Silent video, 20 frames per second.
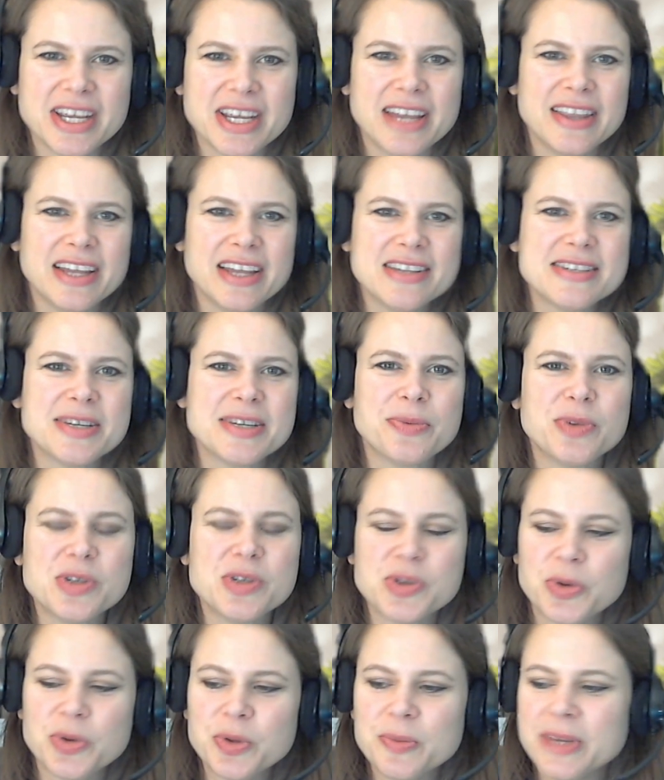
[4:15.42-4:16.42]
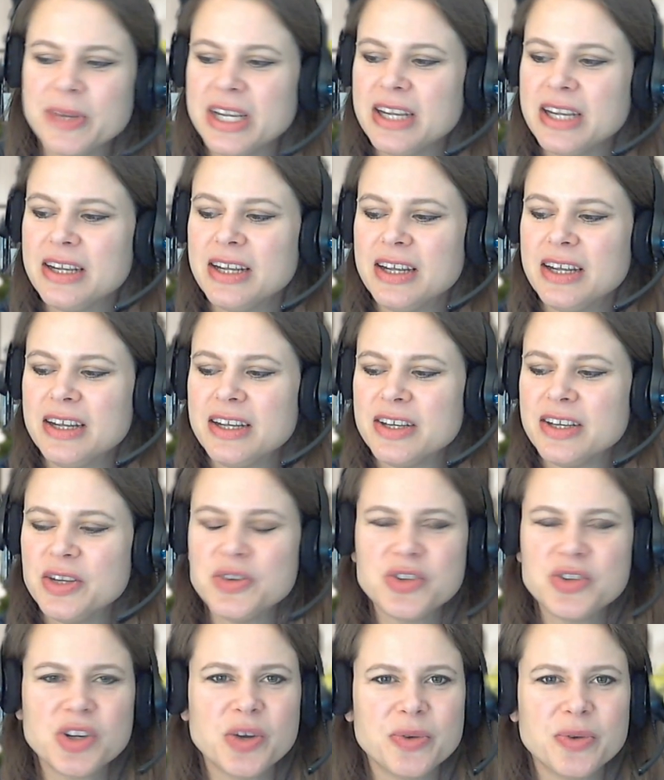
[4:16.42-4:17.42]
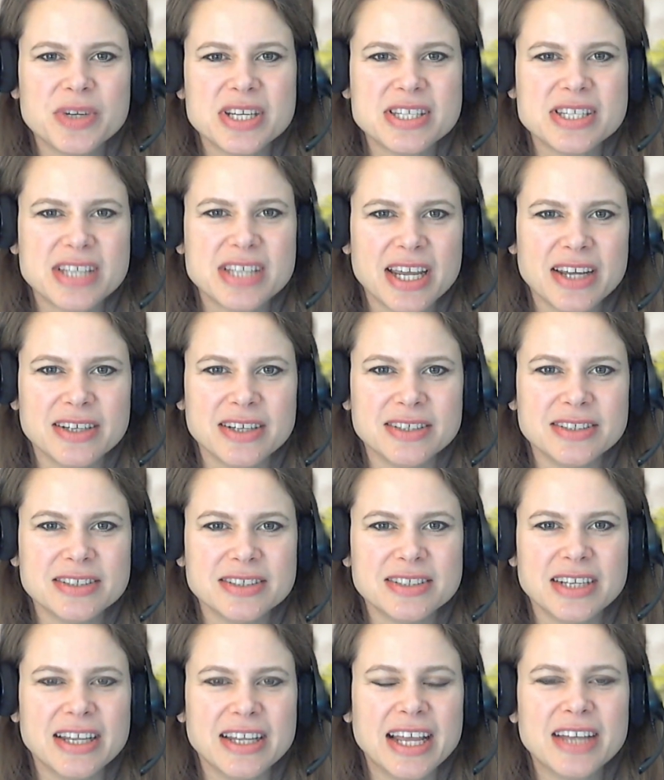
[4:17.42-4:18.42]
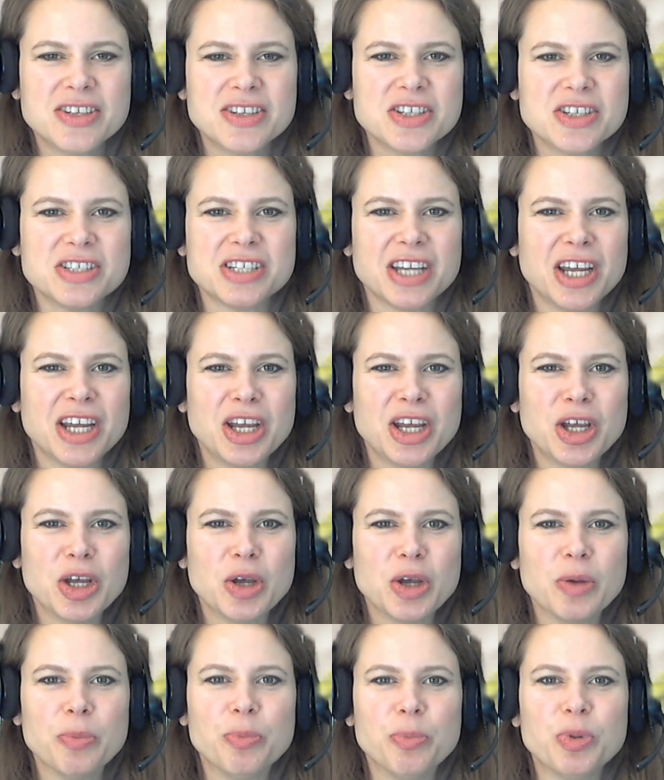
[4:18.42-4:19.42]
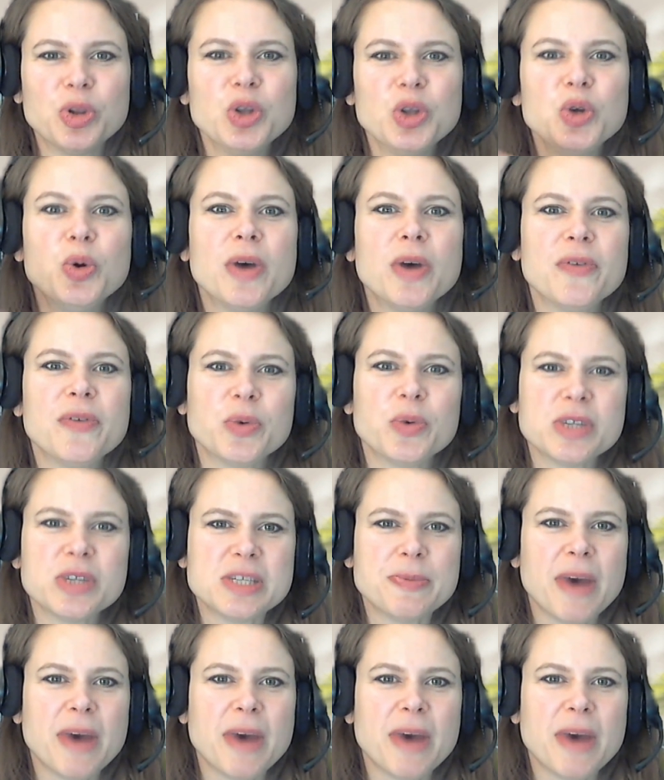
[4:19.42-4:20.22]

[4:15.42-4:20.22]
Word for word: and then someone told me you should go into sales, and that just blew everyone's